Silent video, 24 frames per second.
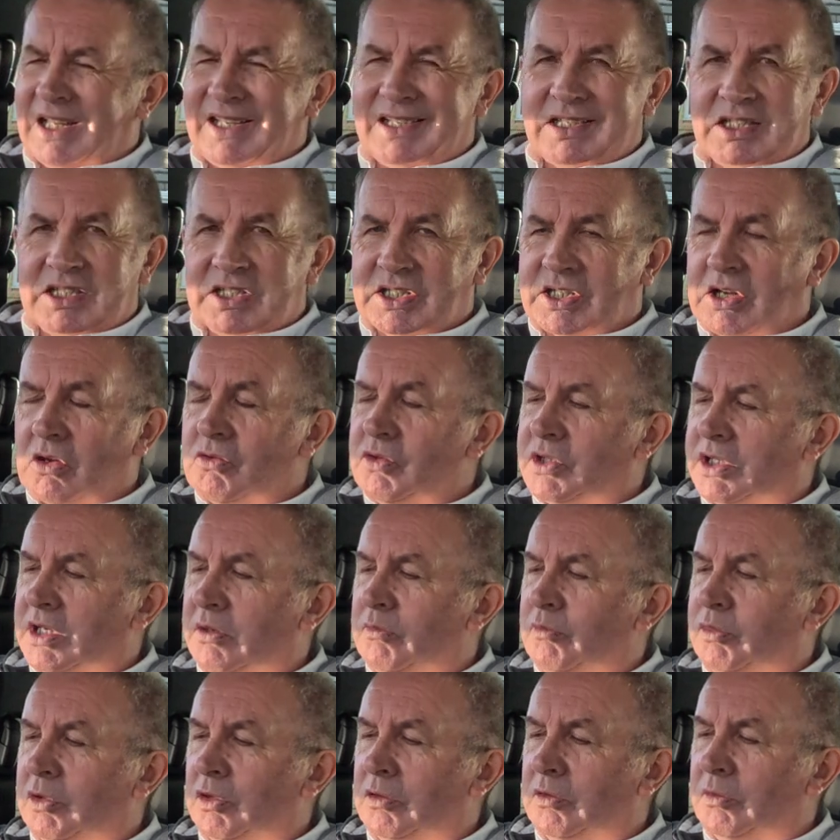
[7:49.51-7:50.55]
So
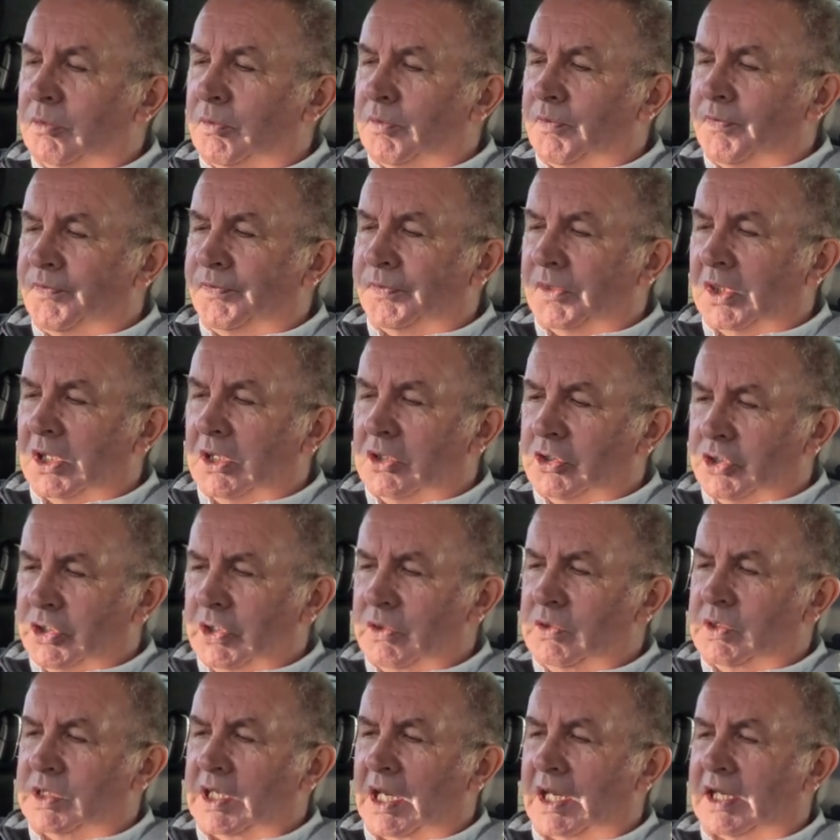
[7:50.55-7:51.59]
simple.
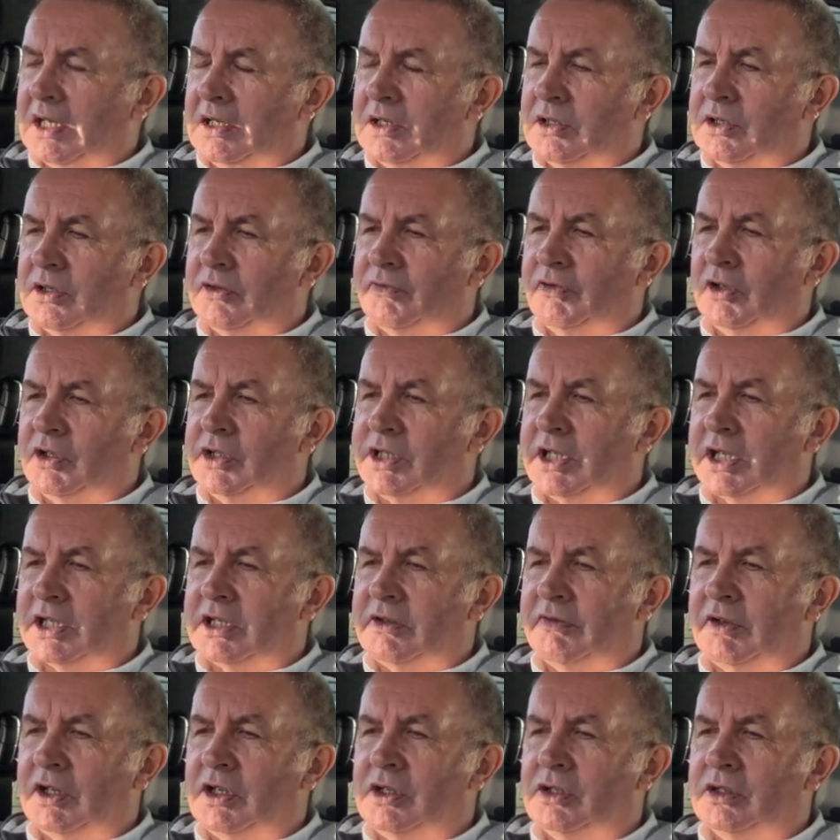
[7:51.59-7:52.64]
2 seconds, voice
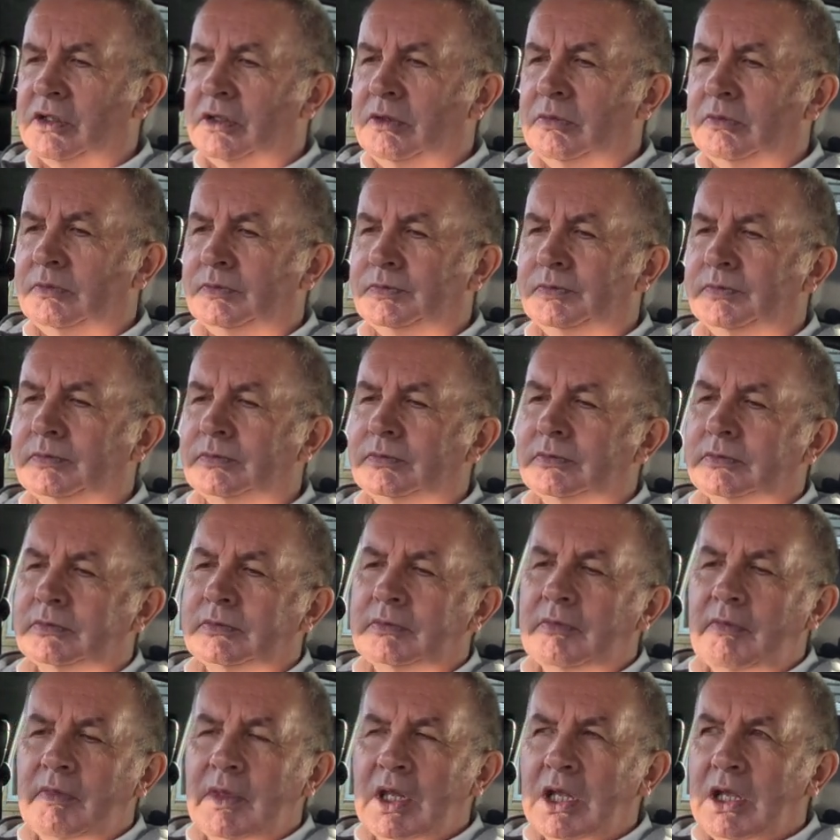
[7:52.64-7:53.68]
activation.
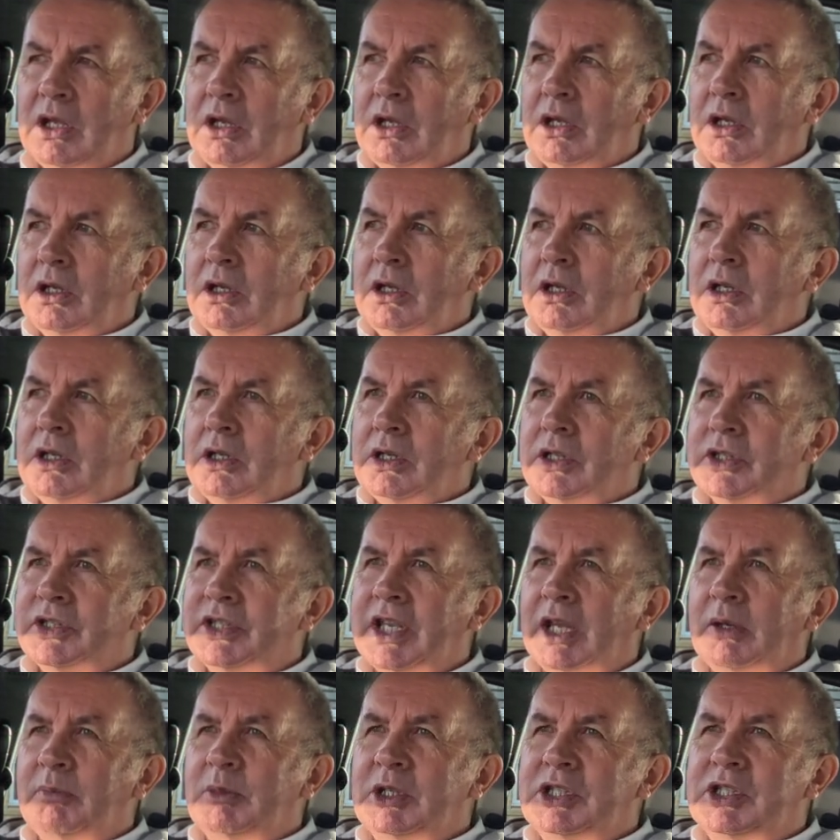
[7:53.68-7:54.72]

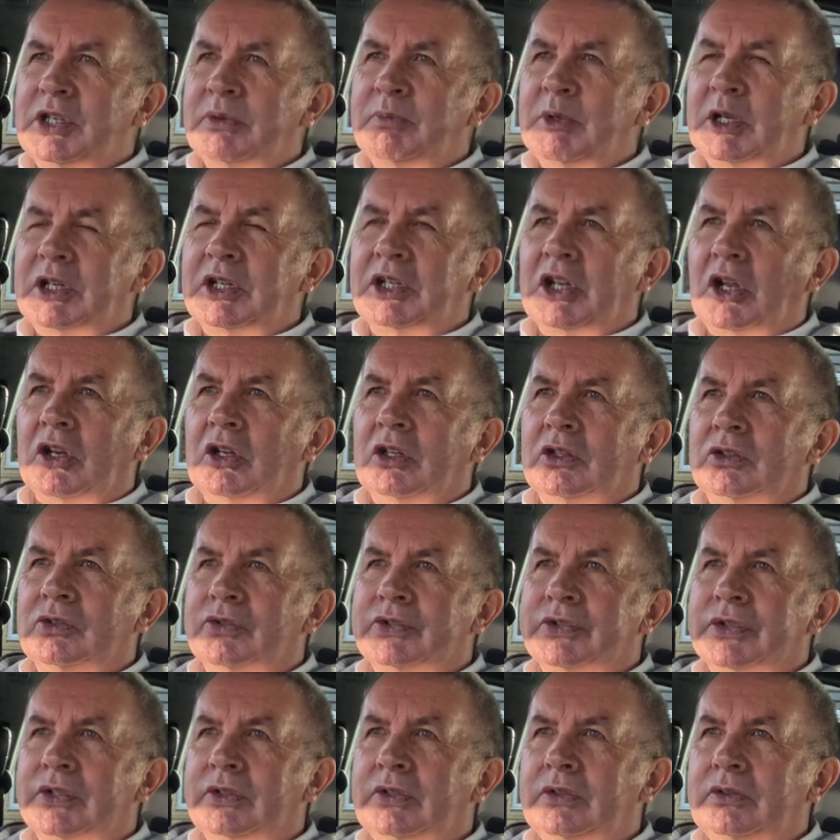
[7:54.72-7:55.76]
Take me to
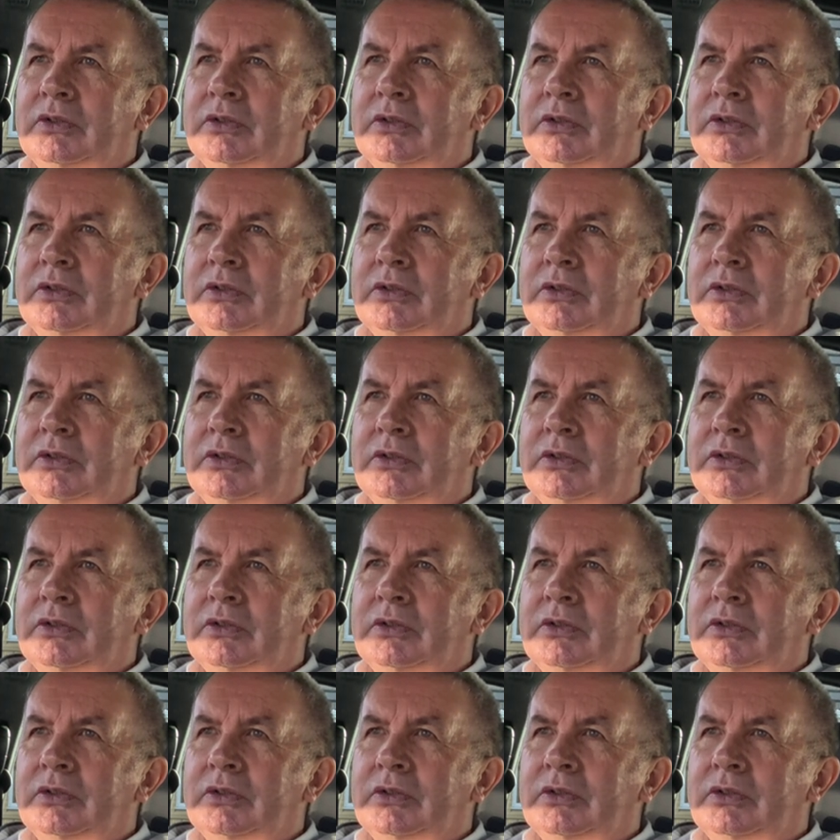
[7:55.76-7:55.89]
McDonald's.